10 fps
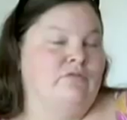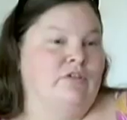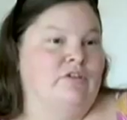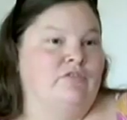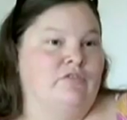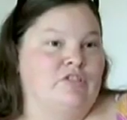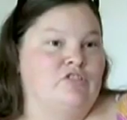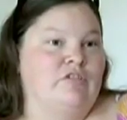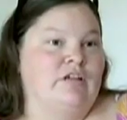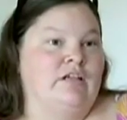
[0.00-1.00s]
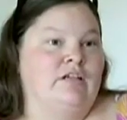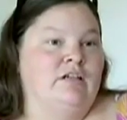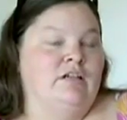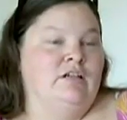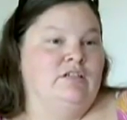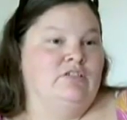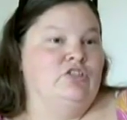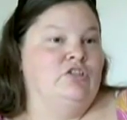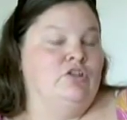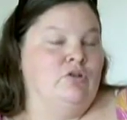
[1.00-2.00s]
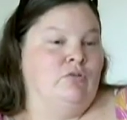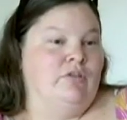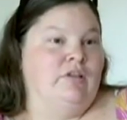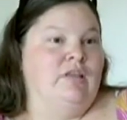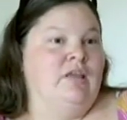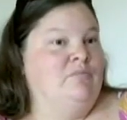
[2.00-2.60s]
very frustrating to know that they